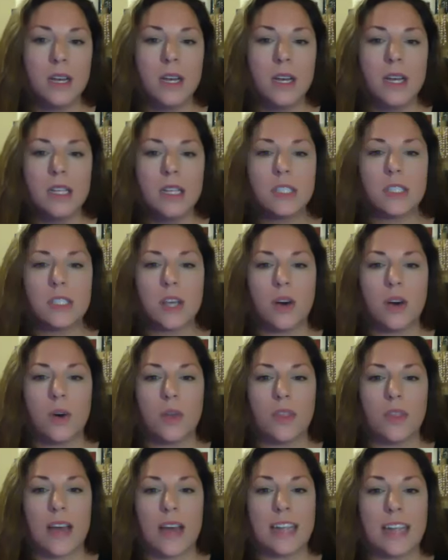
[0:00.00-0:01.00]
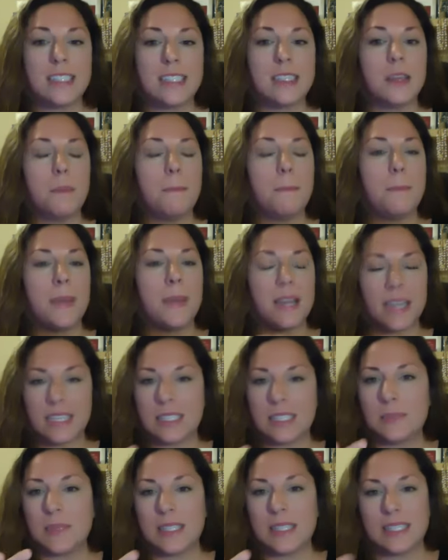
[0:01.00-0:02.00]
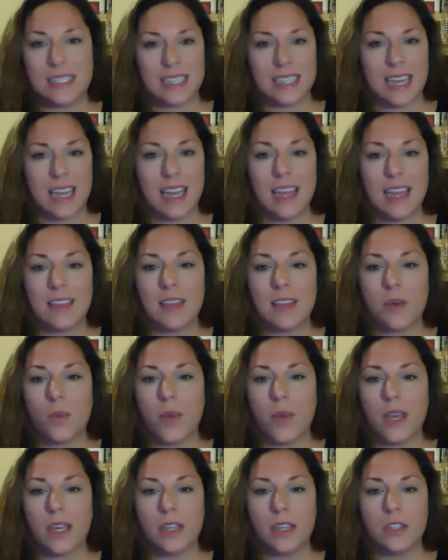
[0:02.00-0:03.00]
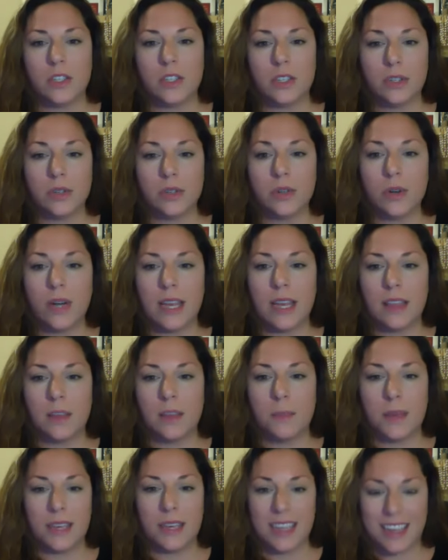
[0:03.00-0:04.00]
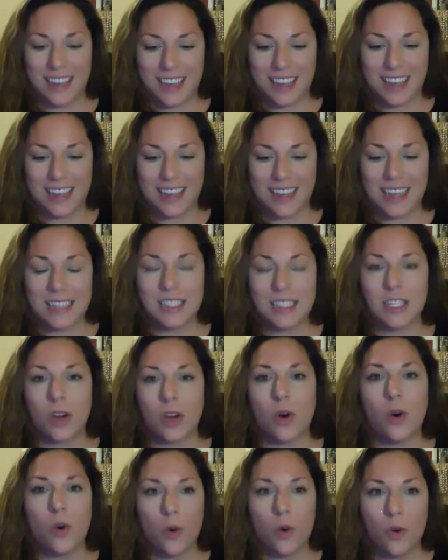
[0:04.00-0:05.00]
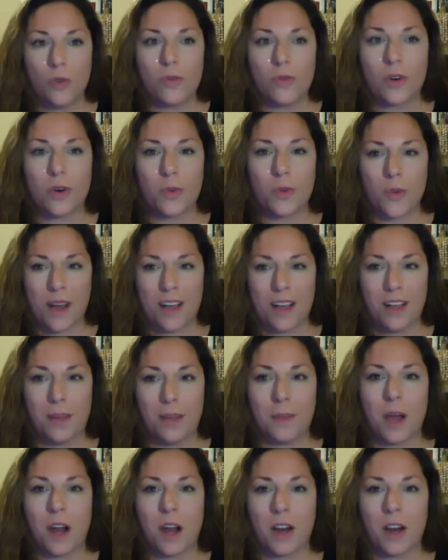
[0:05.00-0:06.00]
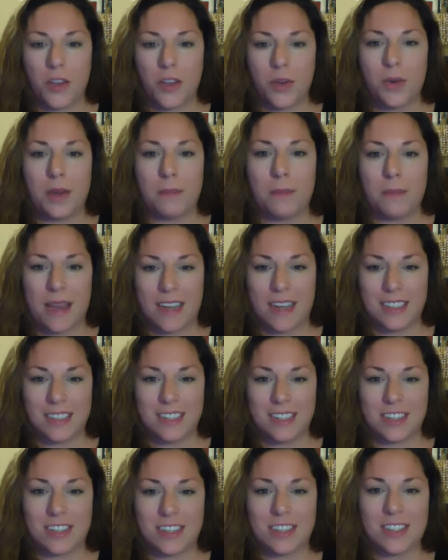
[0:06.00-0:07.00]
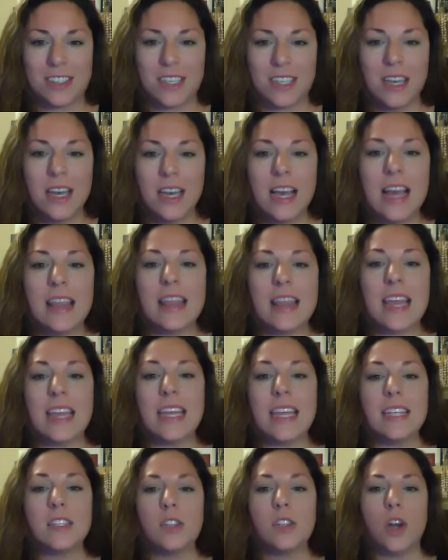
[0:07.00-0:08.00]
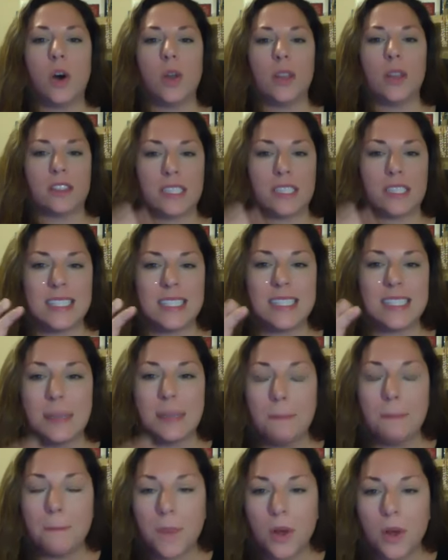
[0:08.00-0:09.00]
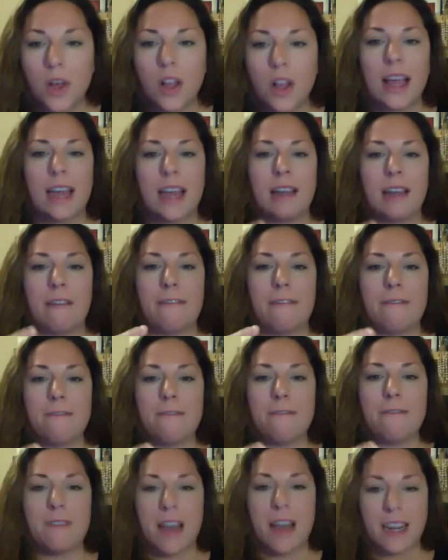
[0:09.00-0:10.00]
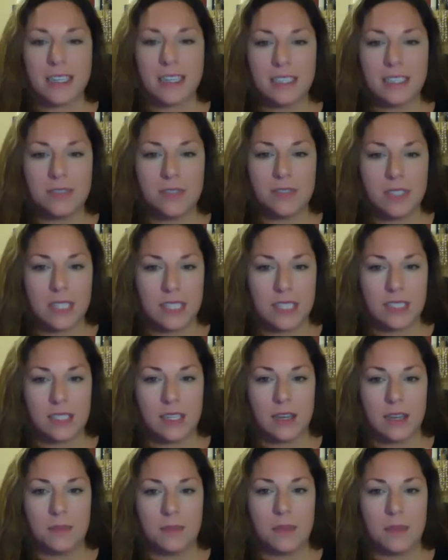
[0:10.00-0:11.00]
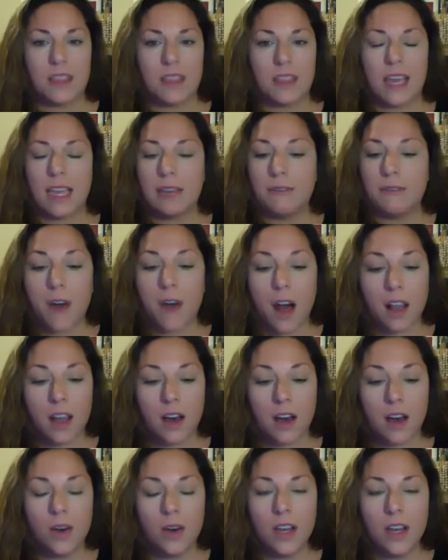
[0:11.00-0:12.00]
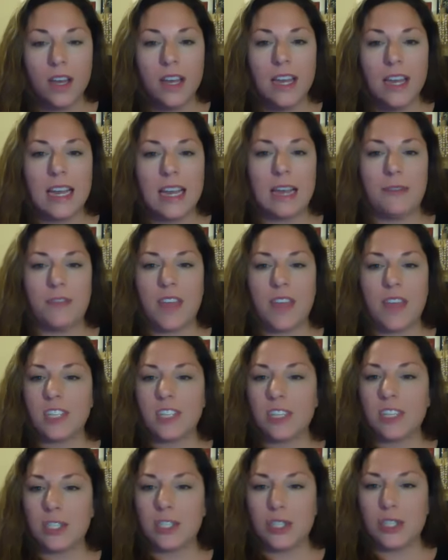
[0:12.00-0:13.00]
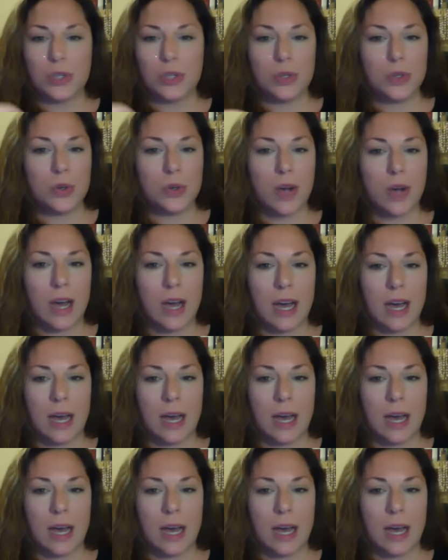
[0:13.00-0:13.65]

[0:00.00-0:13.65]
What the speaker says: So that's the biggest mistake that we can do in the beginning, is to overwhelm our new ambassadors. They need to know that there's a simple and effective system that they can follow if they just do,